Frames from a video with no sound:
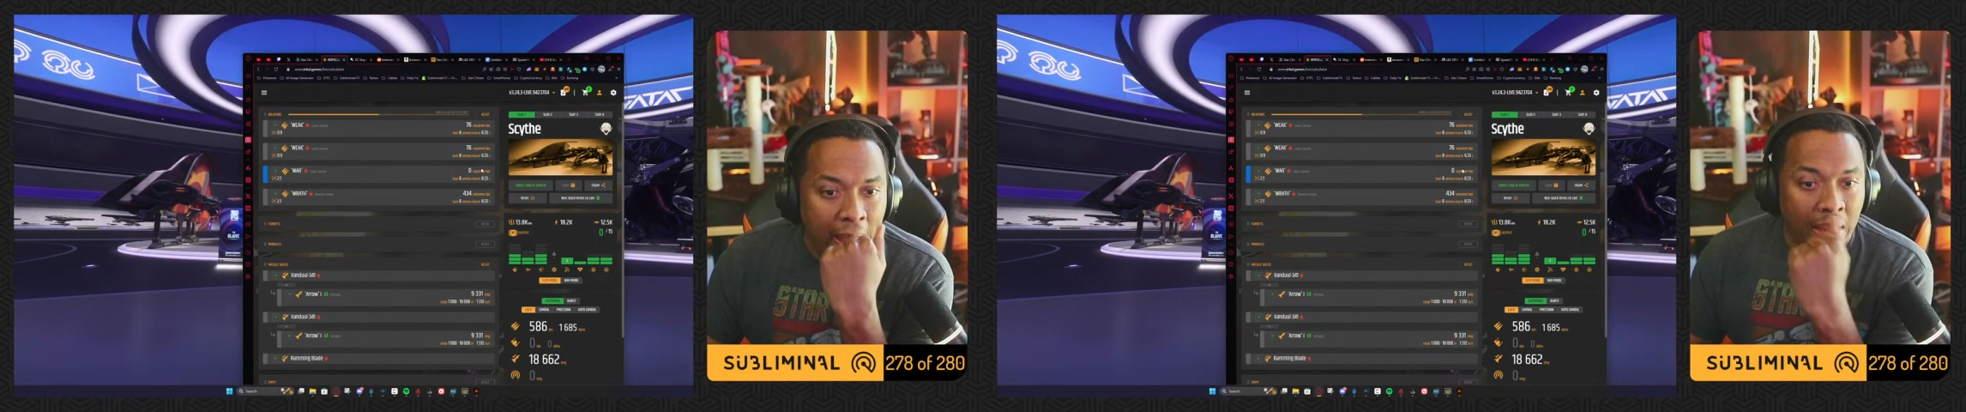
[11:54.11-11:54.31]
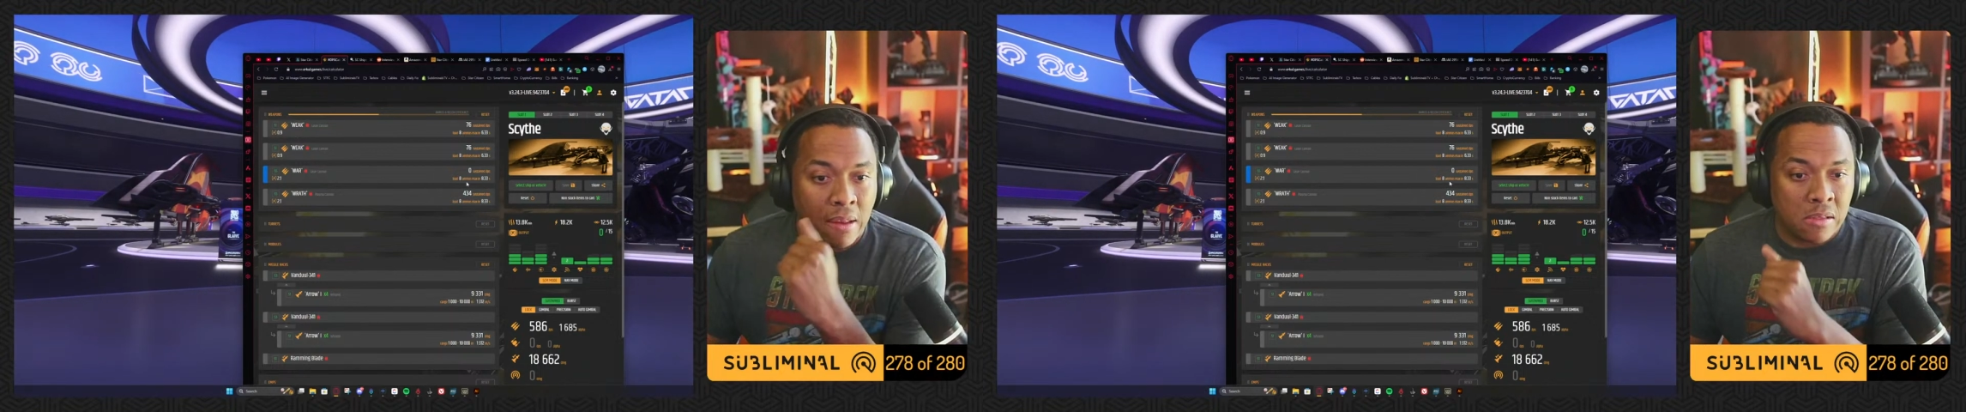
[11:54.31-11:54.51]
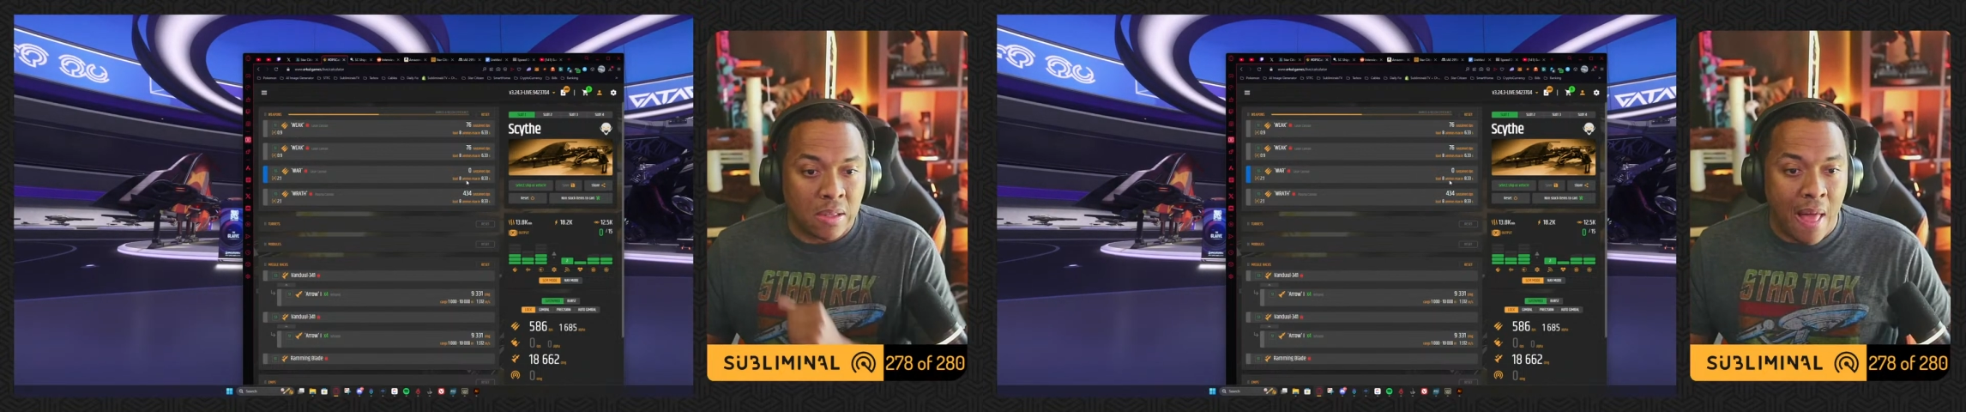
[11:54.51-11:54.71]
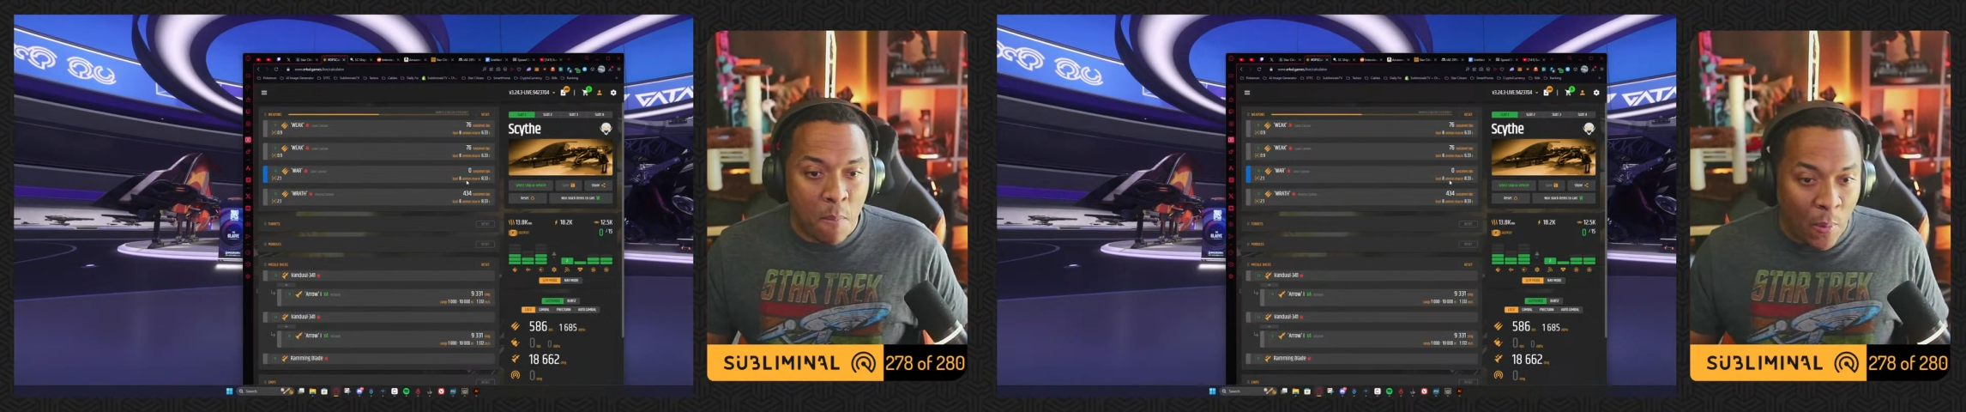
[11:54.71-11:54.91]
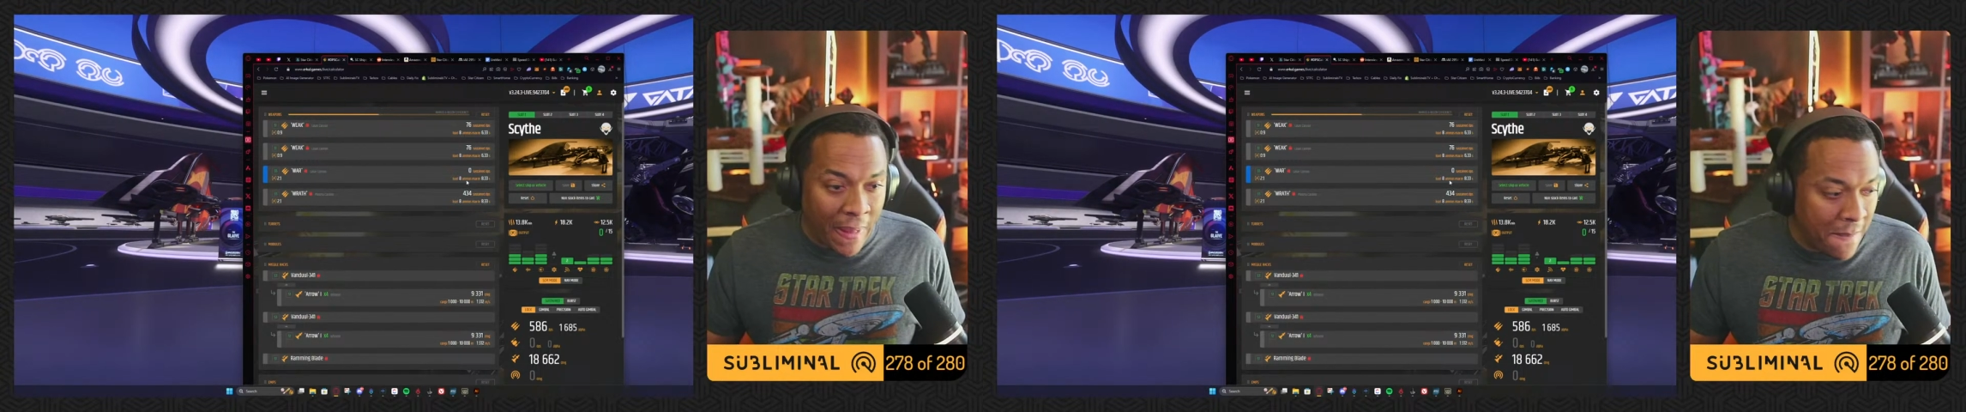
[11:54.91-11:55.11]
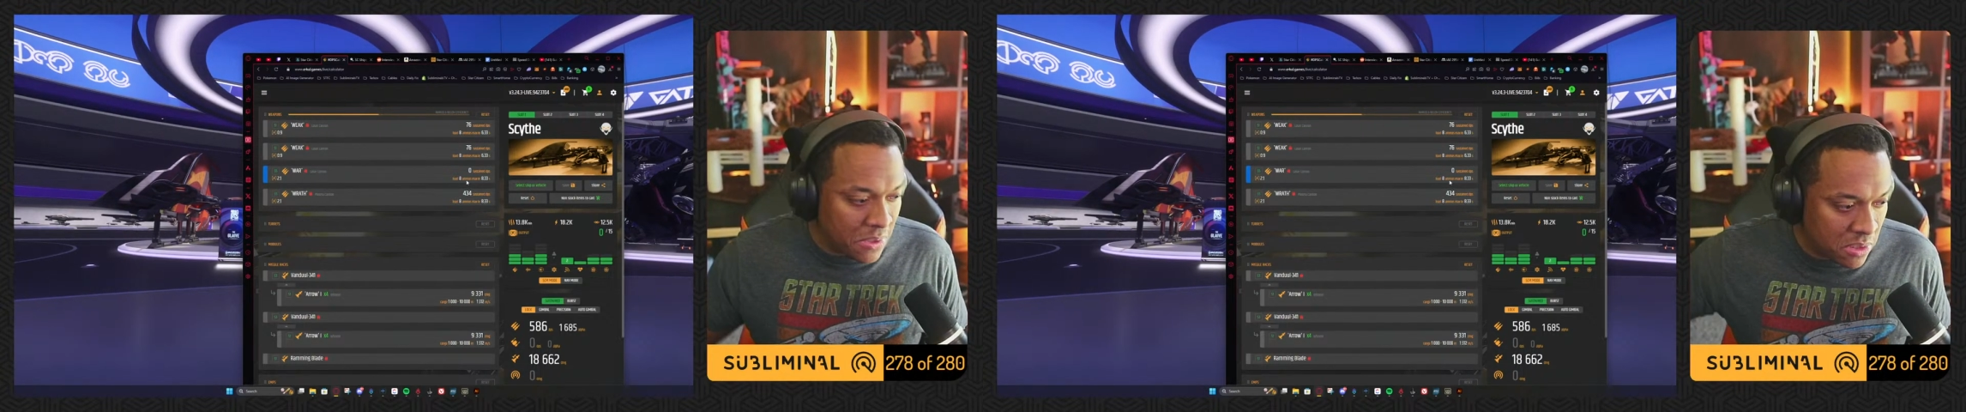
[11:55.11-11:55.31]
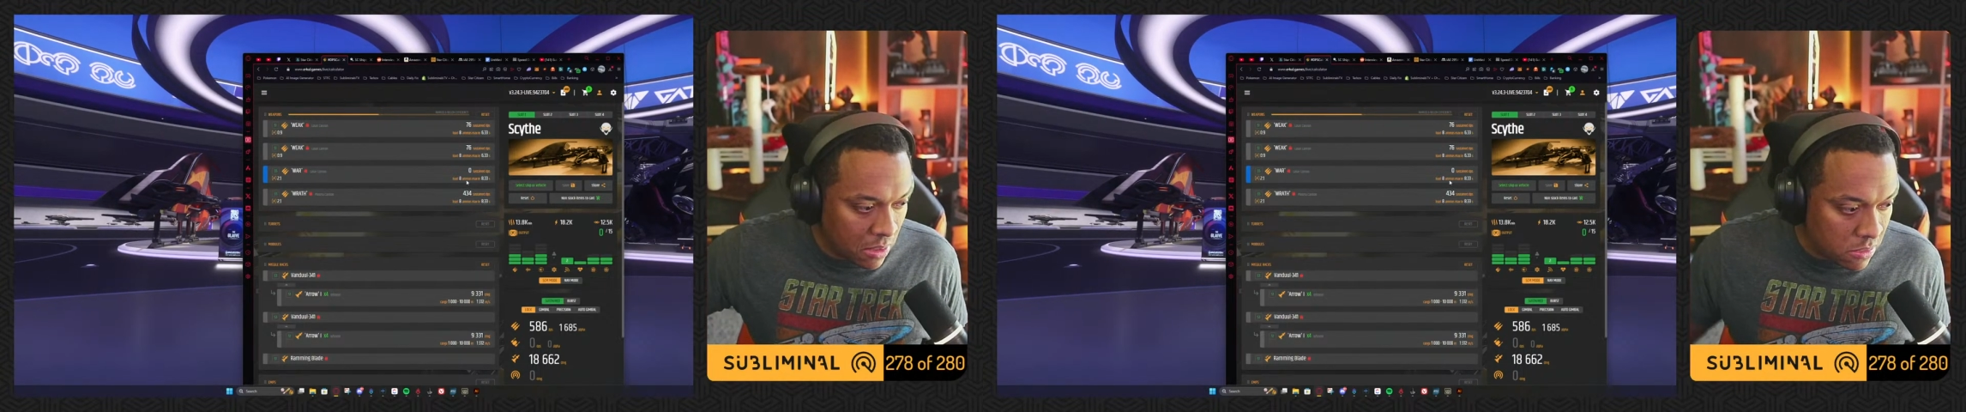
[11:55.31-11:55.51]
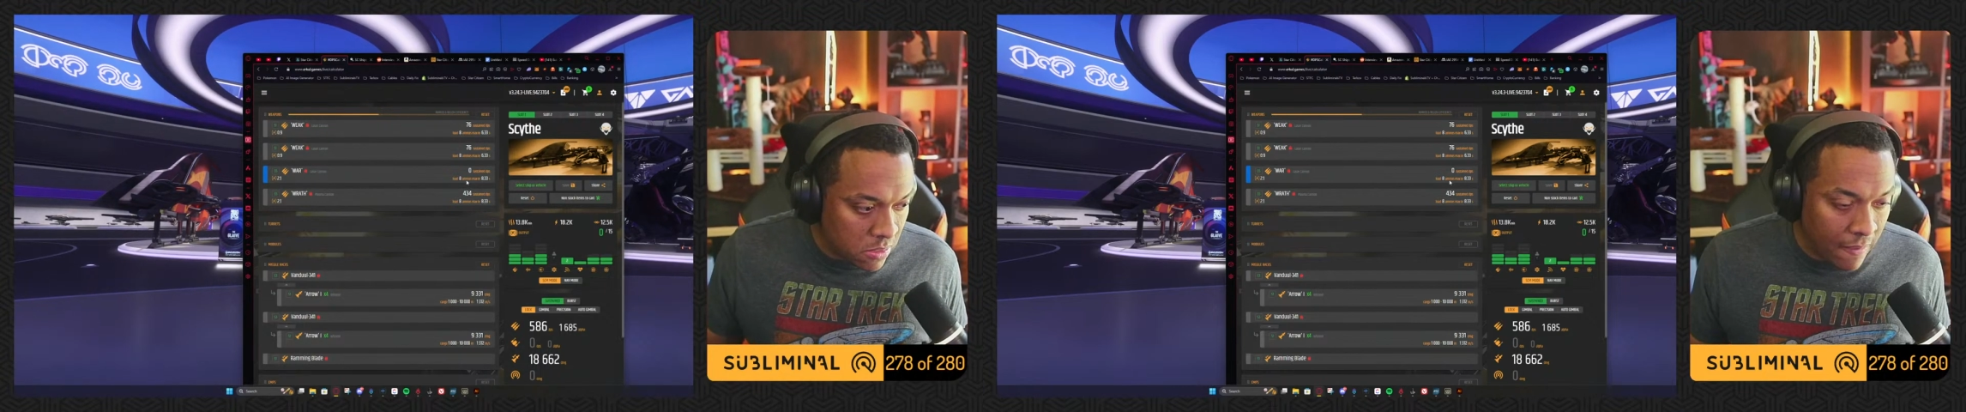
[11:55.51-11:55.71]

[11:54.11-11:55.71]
it does a lot more damage than this.